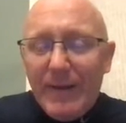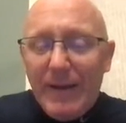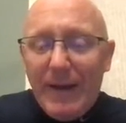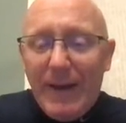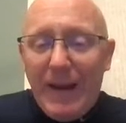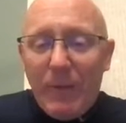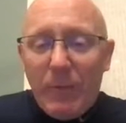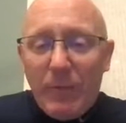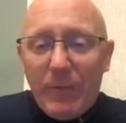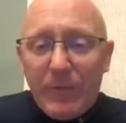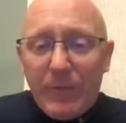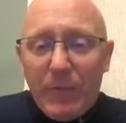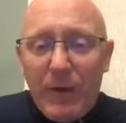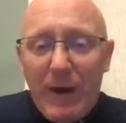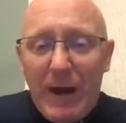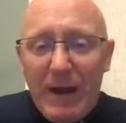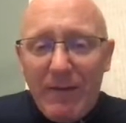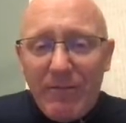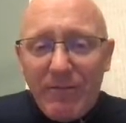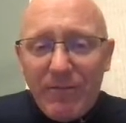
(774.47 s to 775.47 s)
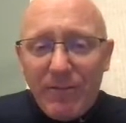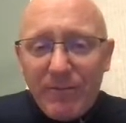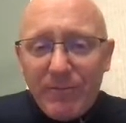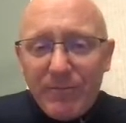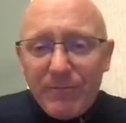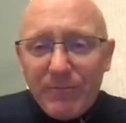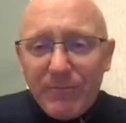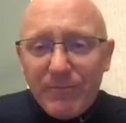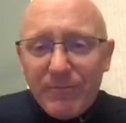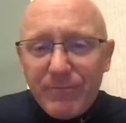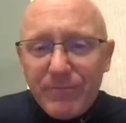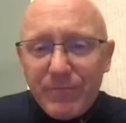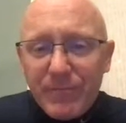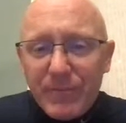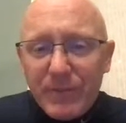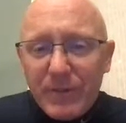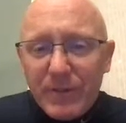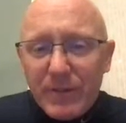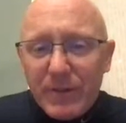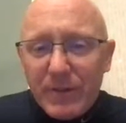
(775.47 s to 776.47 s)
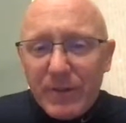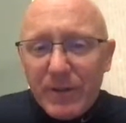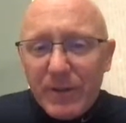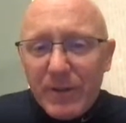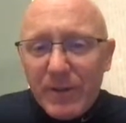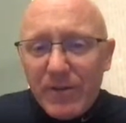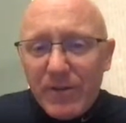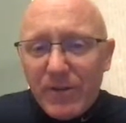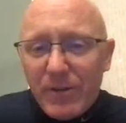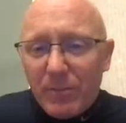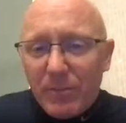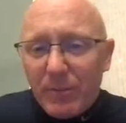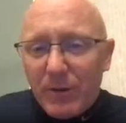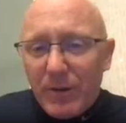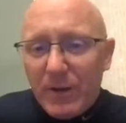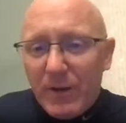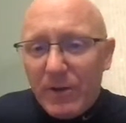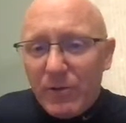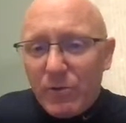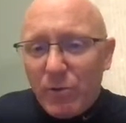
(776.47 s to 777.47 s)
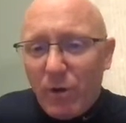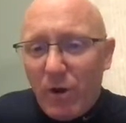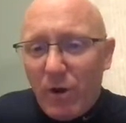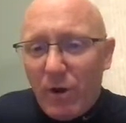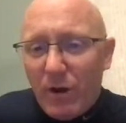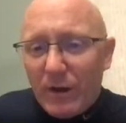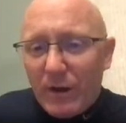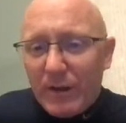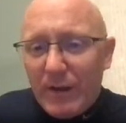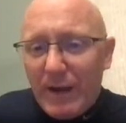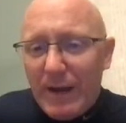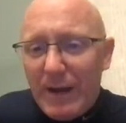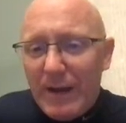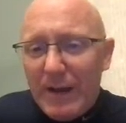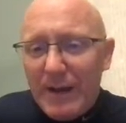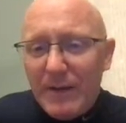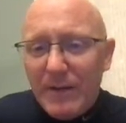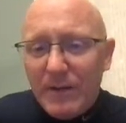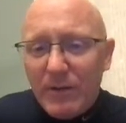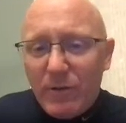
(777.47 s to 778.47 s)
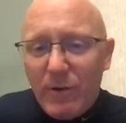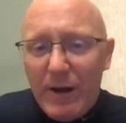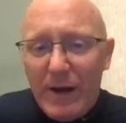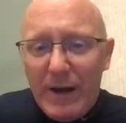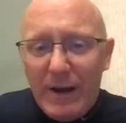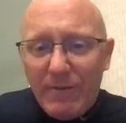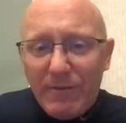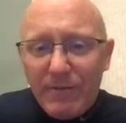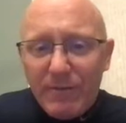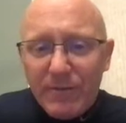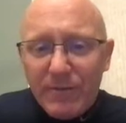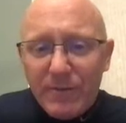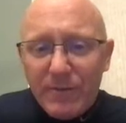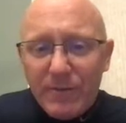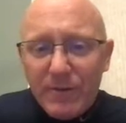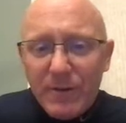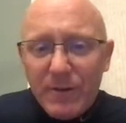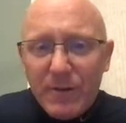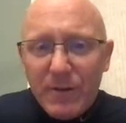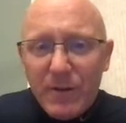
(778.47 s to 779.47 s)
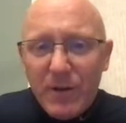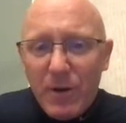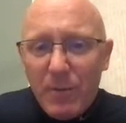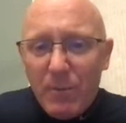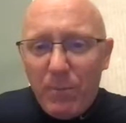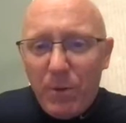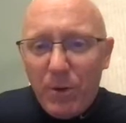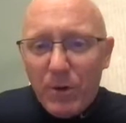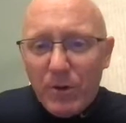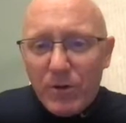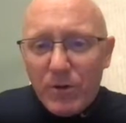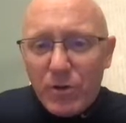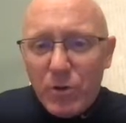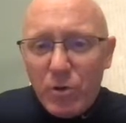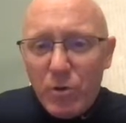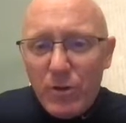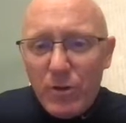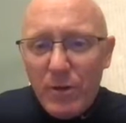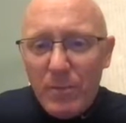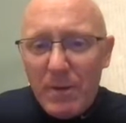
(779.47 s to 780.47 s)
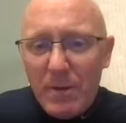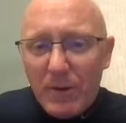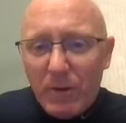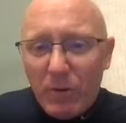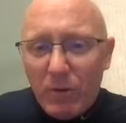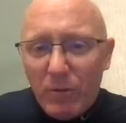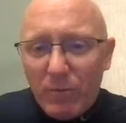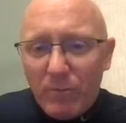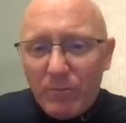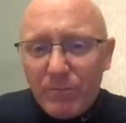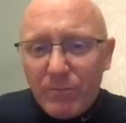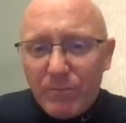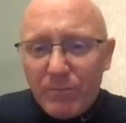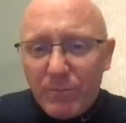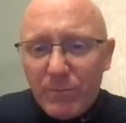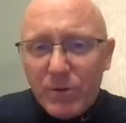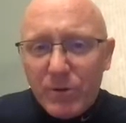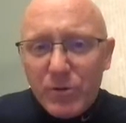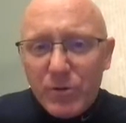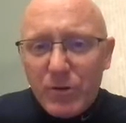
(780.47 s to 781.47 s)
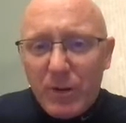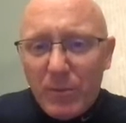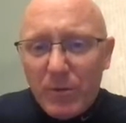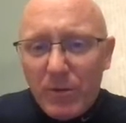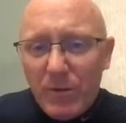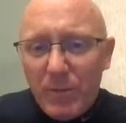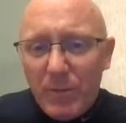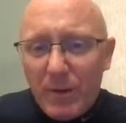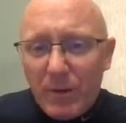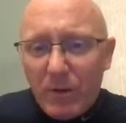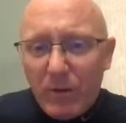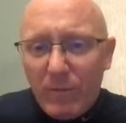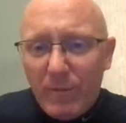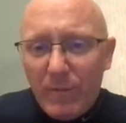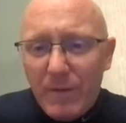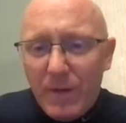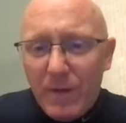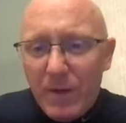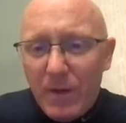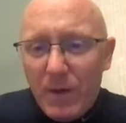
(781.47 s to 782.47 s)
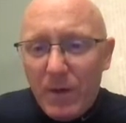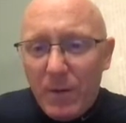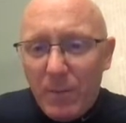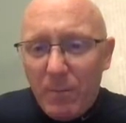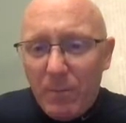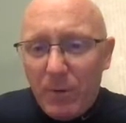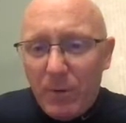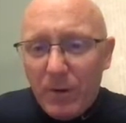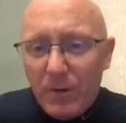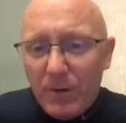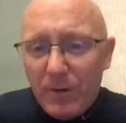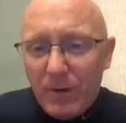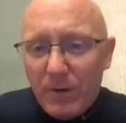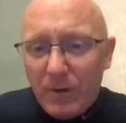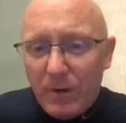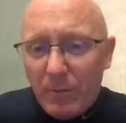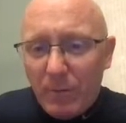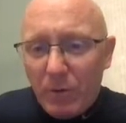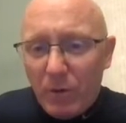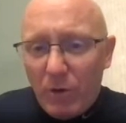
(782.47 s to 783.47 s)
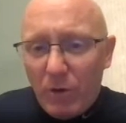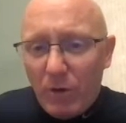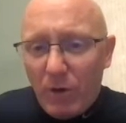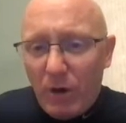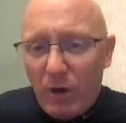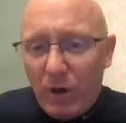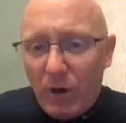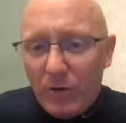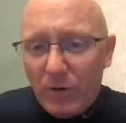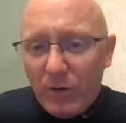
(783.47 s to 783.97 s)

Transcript: And with the graph, simply draw a line graph, put 2 in the middle, put your number in the middle, put a number on